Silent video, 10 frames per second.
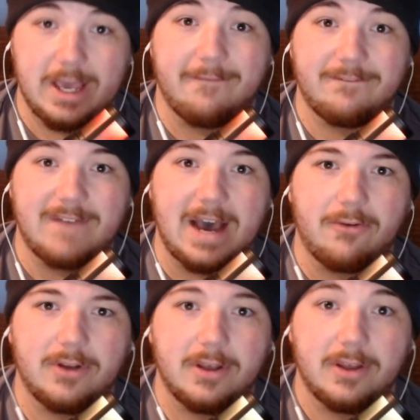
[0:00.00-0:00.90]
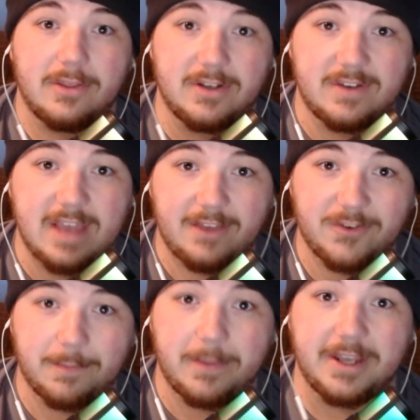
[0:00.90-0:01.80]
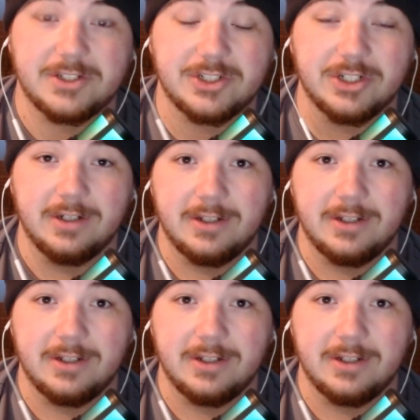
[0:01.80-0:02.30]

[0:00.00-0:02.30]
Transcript: have found the test pitch